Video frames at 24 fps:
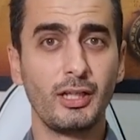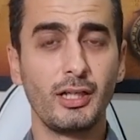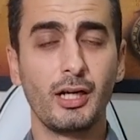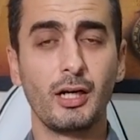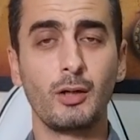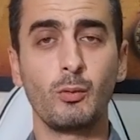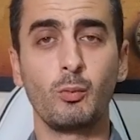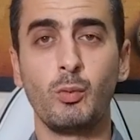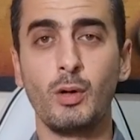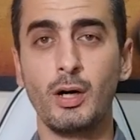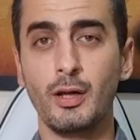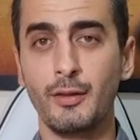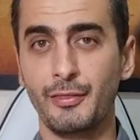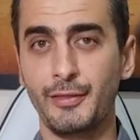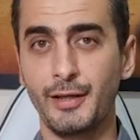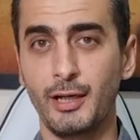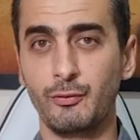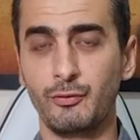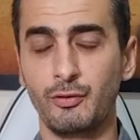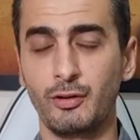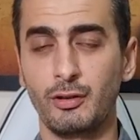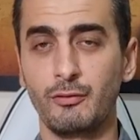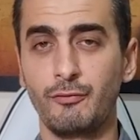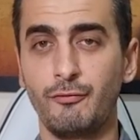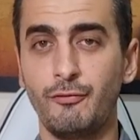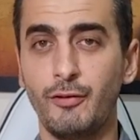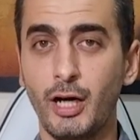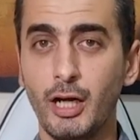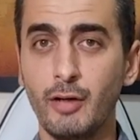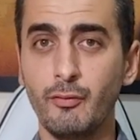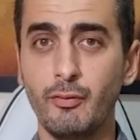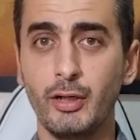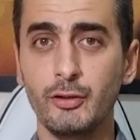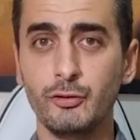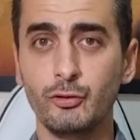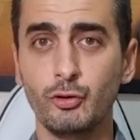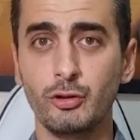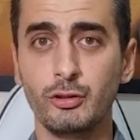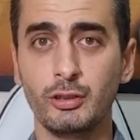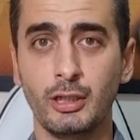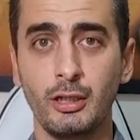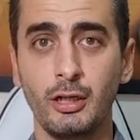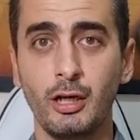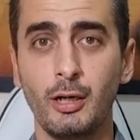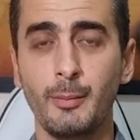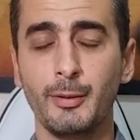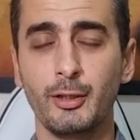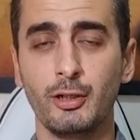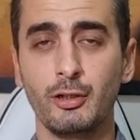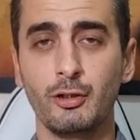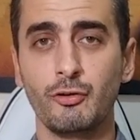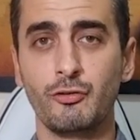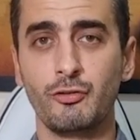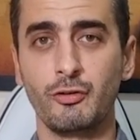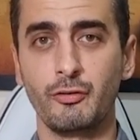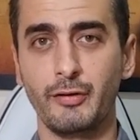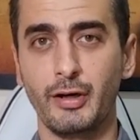they are 1,500 kilometers